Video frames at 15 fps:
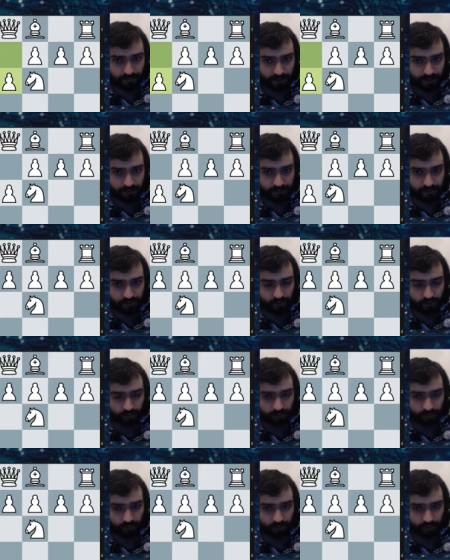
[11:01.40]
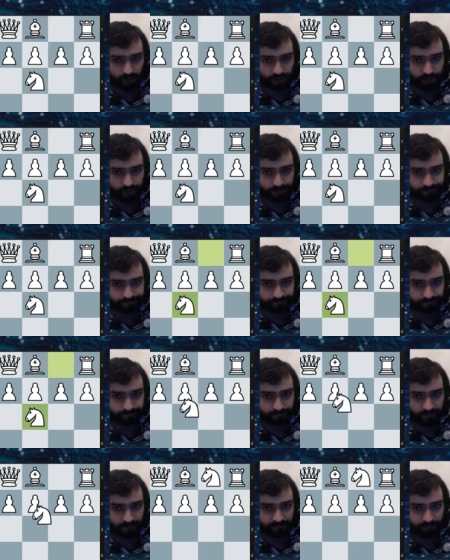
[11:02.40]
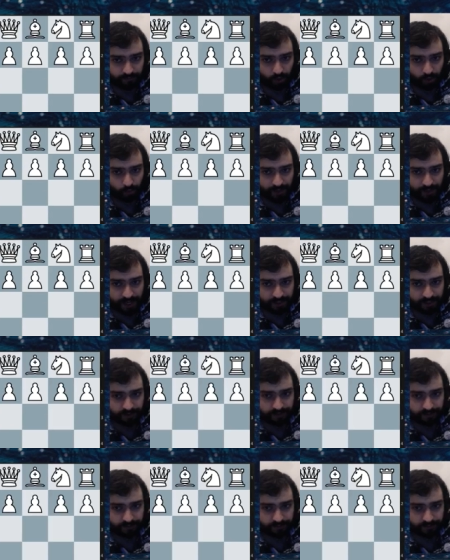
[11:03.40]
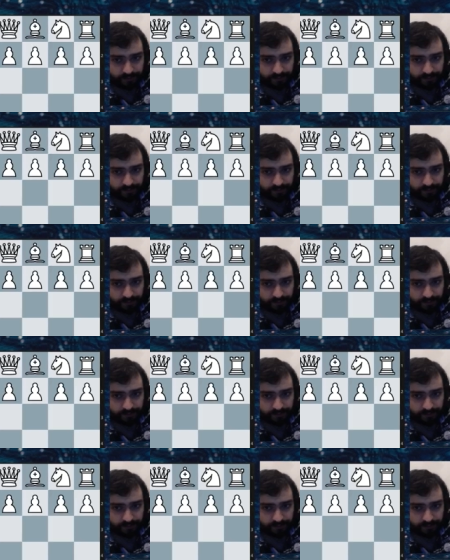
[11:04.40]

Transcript: so if we go back,